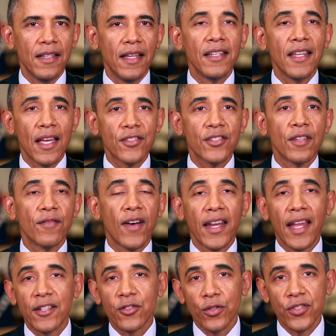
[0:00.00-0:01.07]
And yes, the
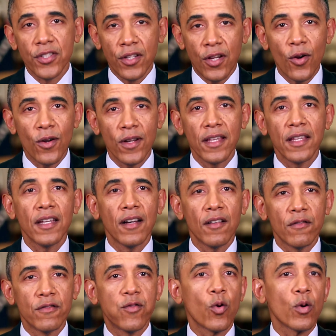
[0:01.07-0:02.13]
financial security
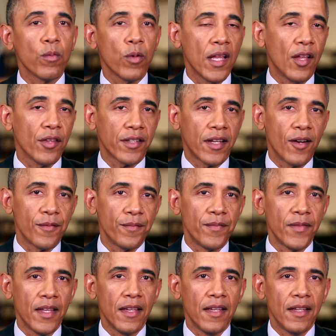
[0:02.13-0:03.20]
of affordable health care.
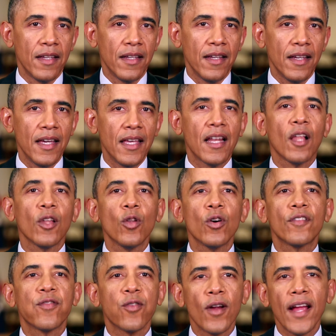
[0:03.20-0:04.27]
And I'll
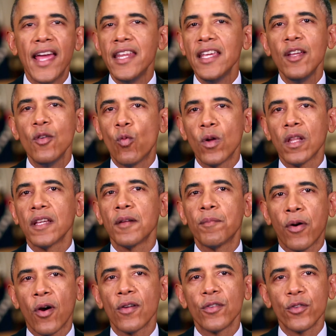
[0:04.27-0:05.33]
look for any willing
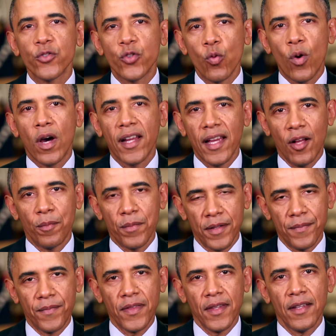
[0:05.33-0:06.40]
partners who want to help.
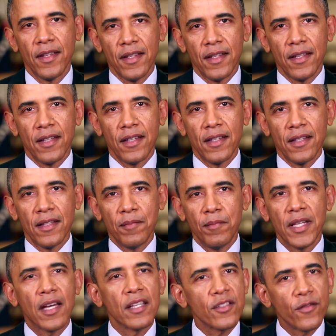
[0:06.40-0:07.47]

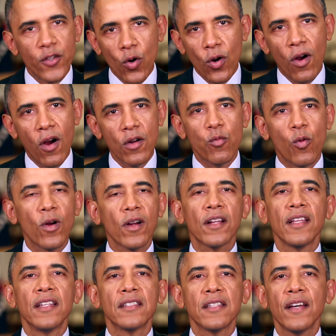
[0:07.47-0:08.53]
Because of your hard
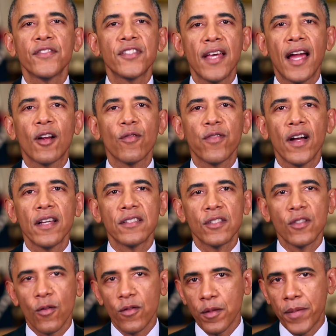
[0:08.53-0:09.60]
work and tough
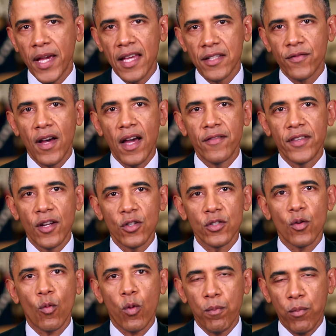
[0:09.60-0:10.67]
sacrifices over the past 5
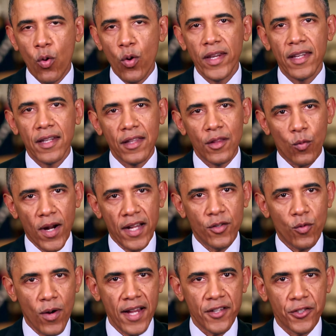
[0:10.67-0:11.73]
years, we're pointed in the right
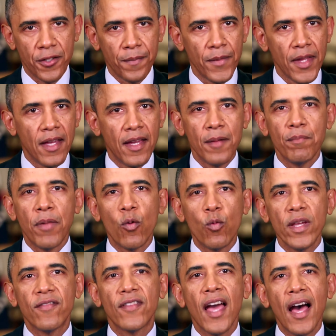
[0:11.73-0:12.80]
direction. But
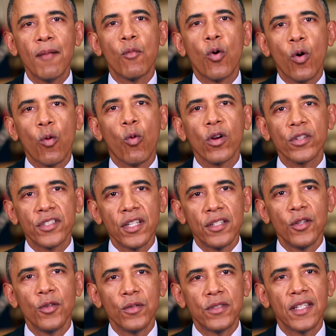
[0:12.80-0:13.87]
we've got more work to
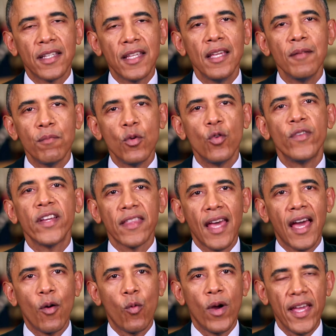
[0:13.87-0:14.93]
do to keep moving
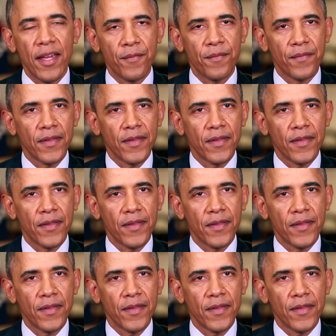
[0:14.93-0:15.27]
that way.